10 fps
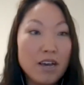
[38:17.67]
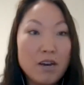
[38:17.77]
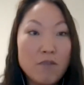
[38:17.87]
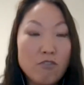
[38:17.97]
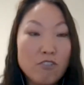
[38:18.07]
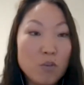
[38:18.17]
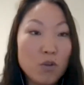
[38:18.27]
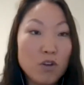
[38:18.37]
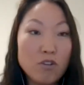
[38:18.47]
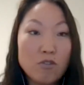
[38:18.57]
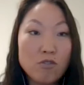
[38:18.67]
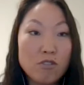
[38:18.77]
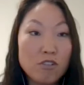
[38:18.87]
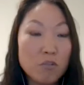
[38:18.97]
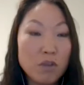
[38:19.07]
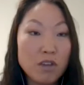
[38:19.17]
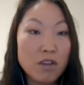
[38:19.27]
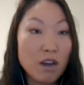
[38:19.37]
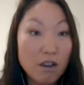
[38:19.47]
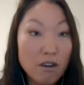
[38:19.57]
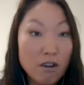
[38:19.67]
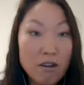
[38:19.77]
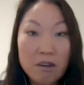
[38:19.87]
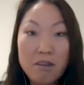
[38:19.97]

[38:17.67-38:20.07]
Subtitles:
For someone who's a little bit younger,